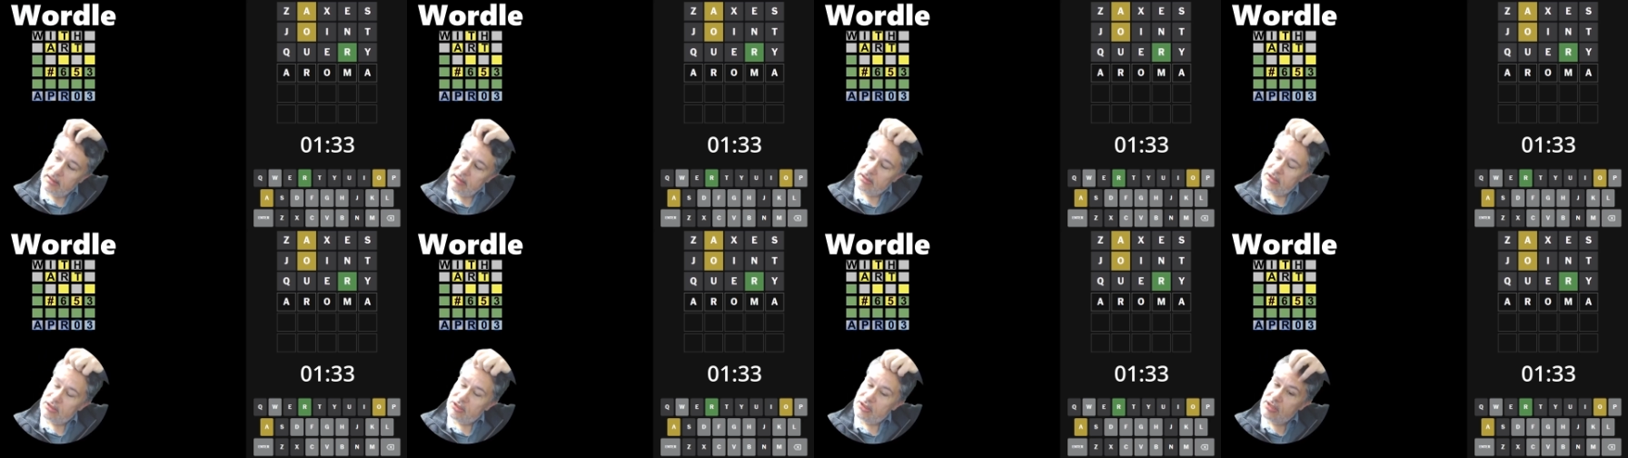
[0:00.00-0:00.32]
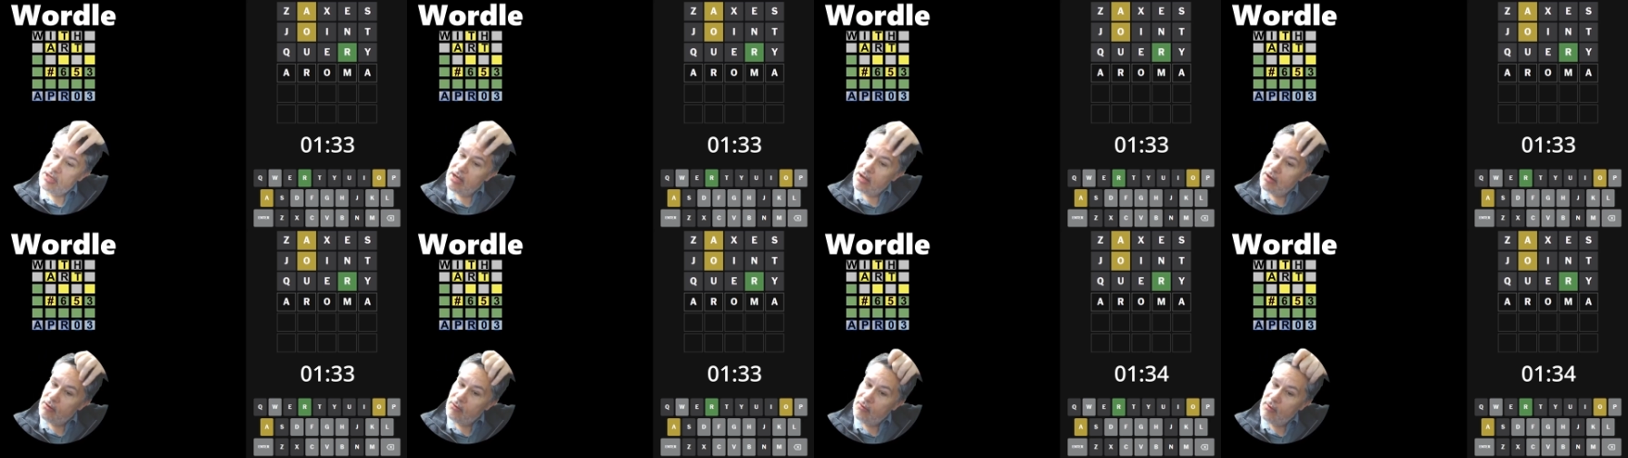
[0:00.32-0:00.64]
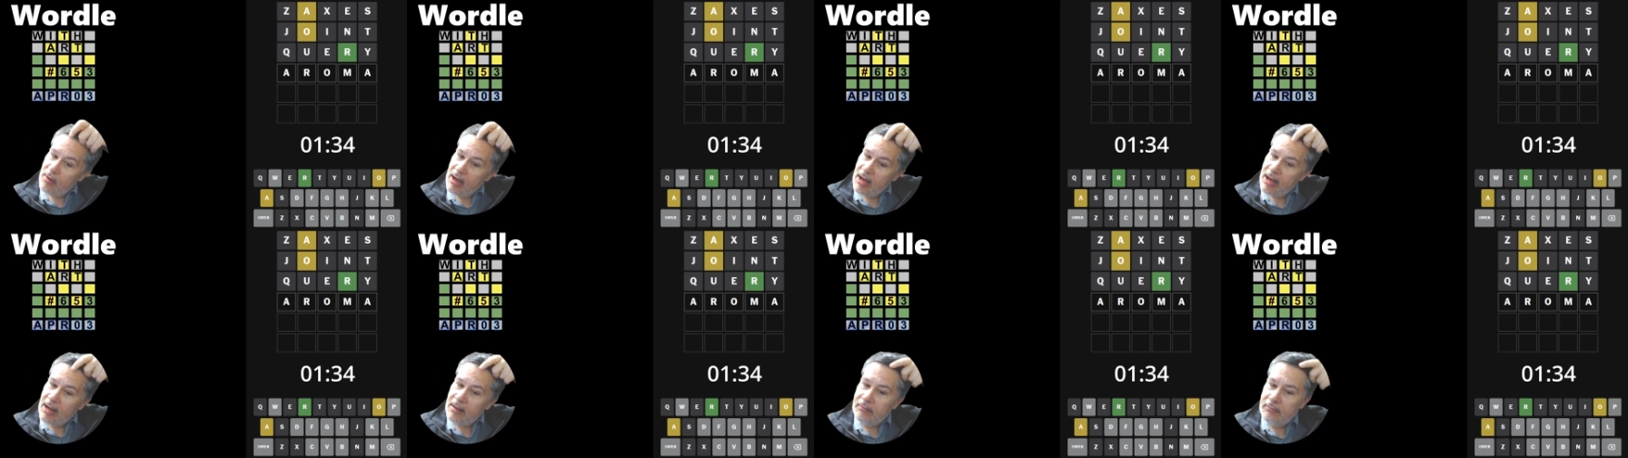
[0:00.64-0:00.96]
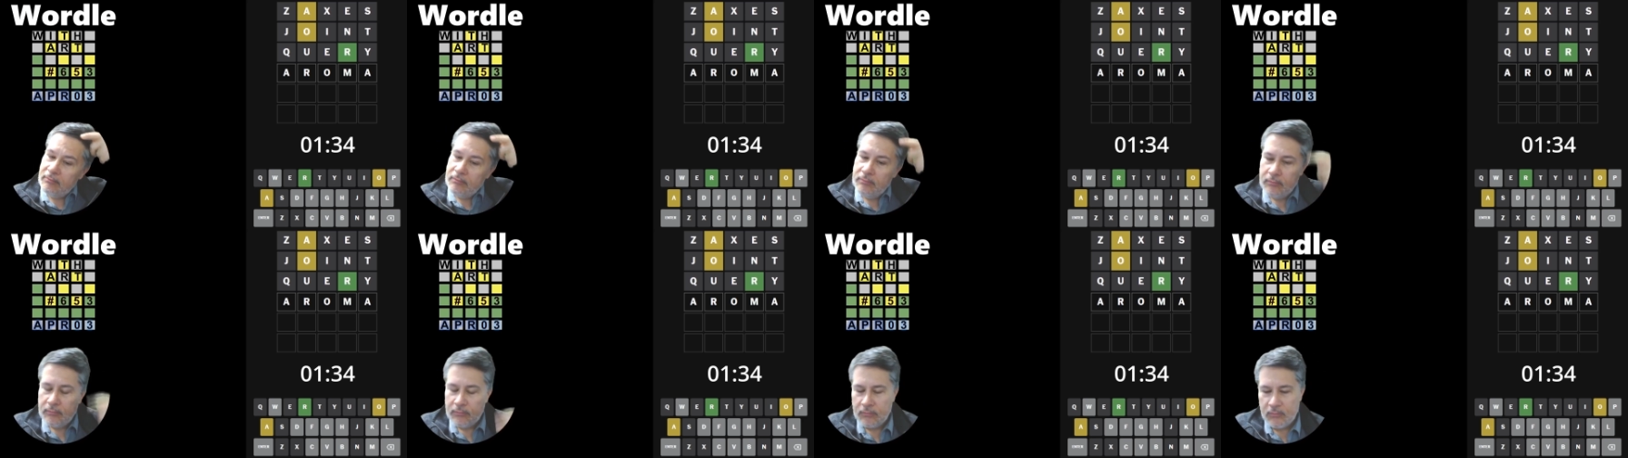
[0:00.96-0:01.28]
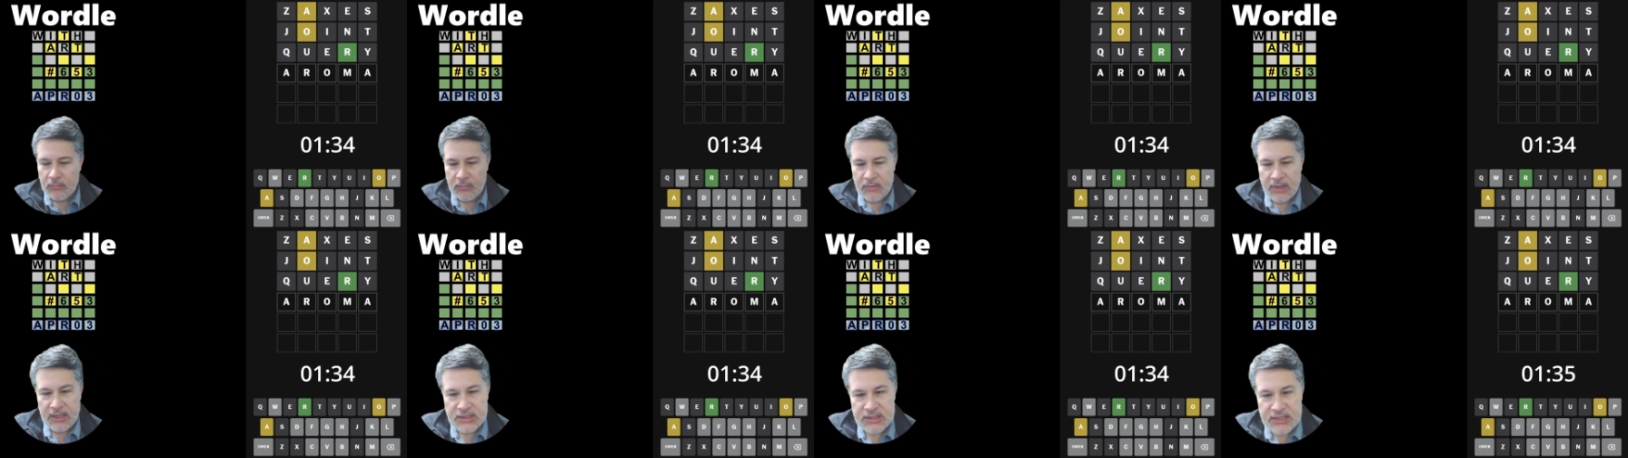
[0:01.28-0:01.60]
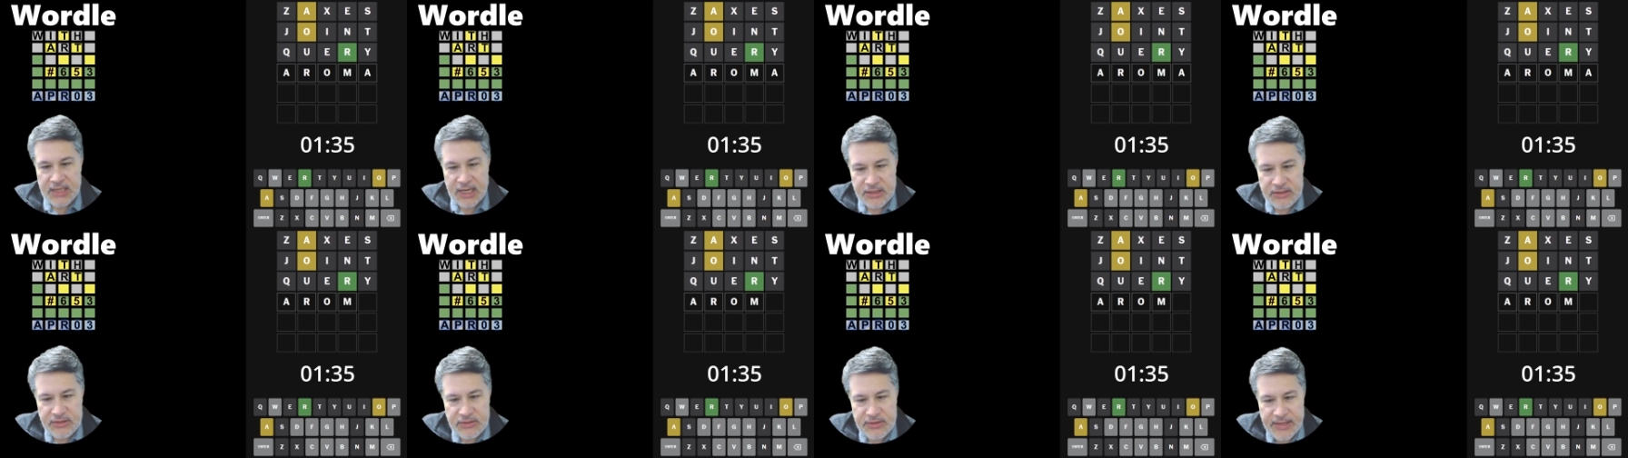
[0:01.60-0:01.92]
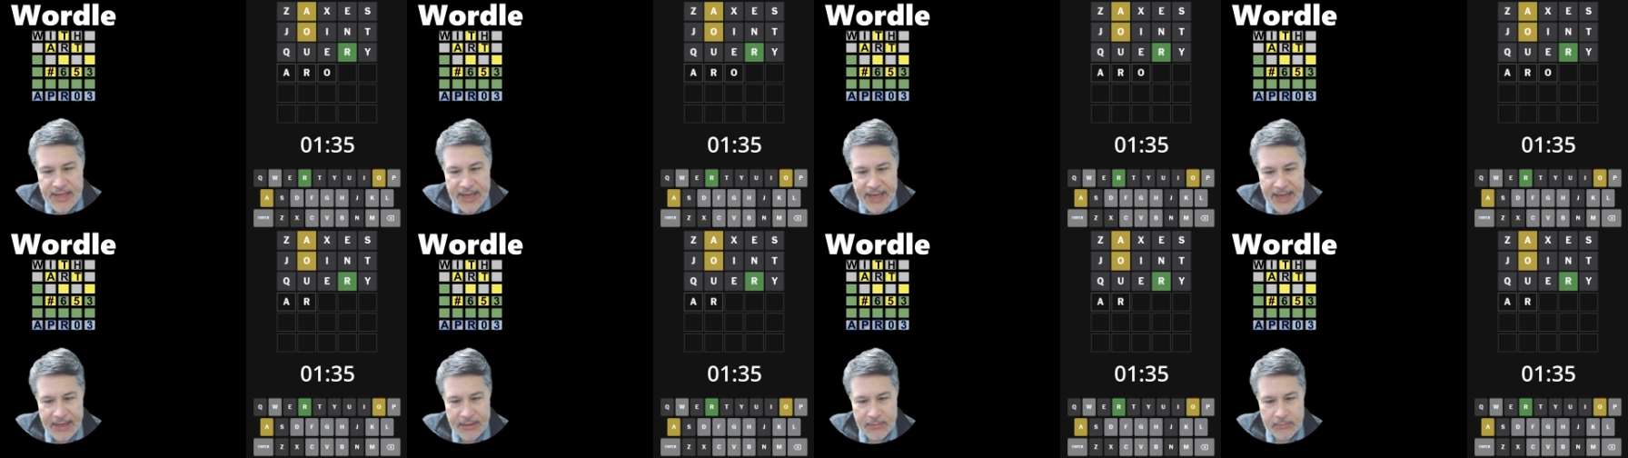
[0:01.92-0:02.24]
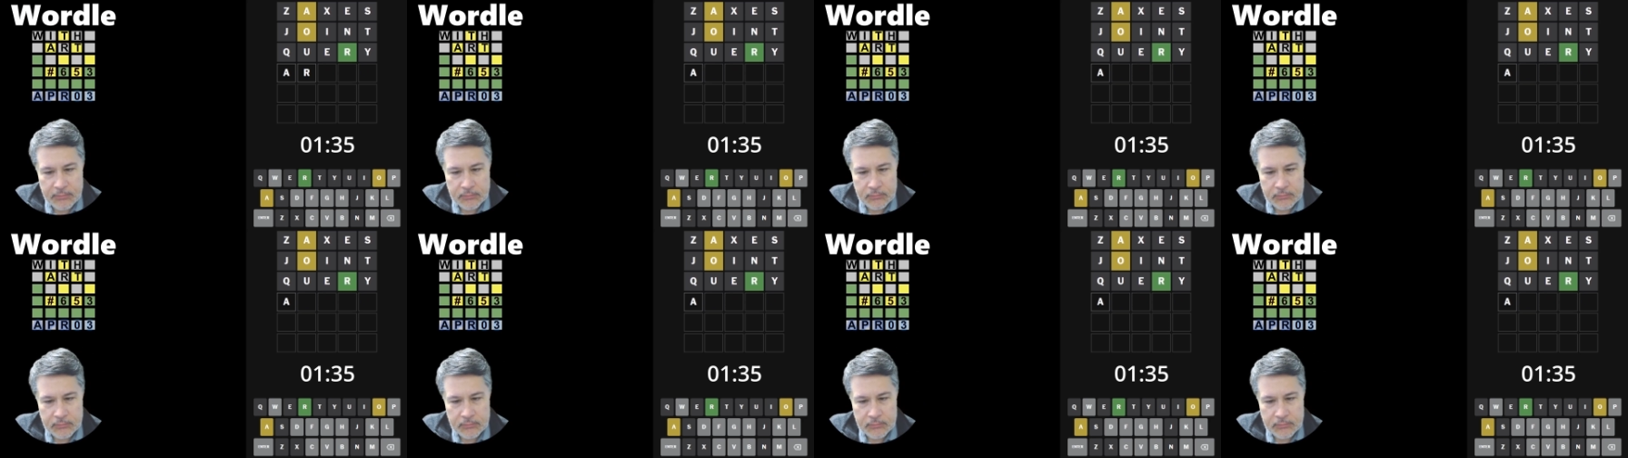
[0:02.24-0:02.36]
So let's not do that.